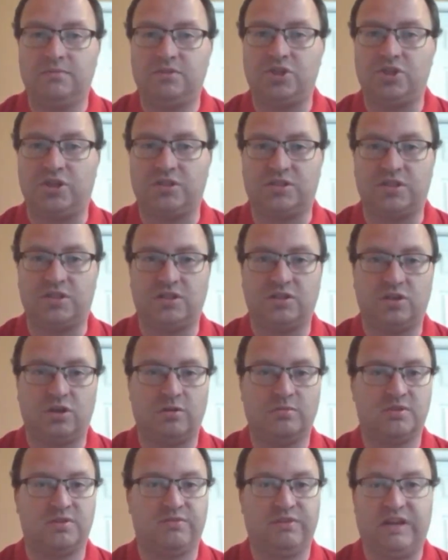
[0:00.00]
just in
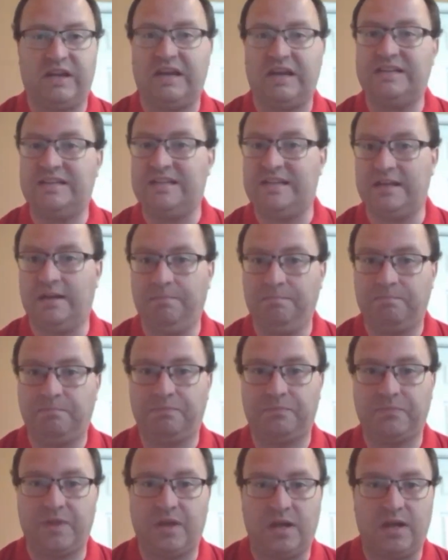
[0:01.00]
terms of an idea,
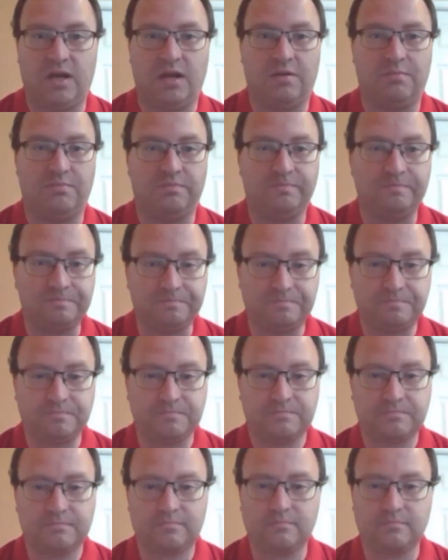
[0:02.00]

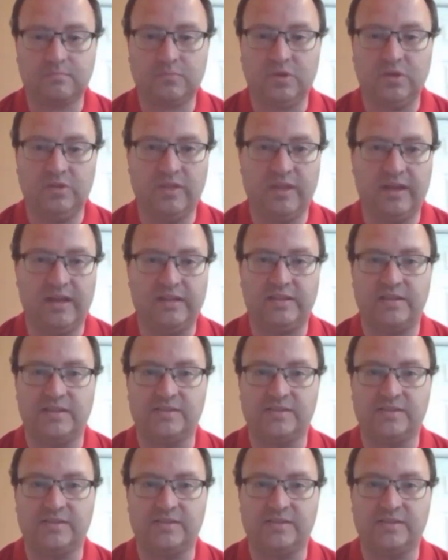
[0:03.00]
that